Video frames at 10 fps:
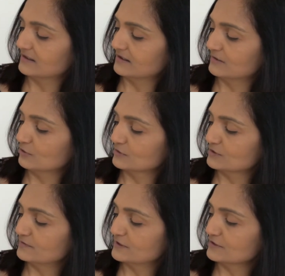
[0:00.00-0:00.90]
lots of
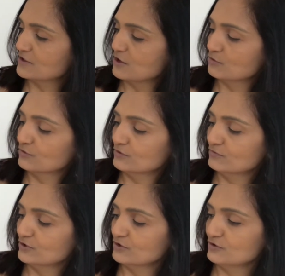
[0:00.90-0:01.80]
snow on the
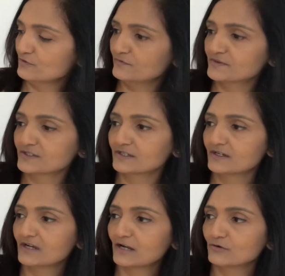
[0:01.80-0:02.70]
roofs
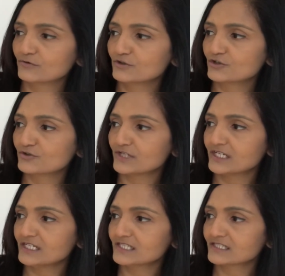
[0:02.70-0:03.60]
and on the
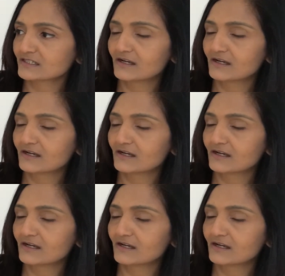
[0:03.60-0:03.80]
trees.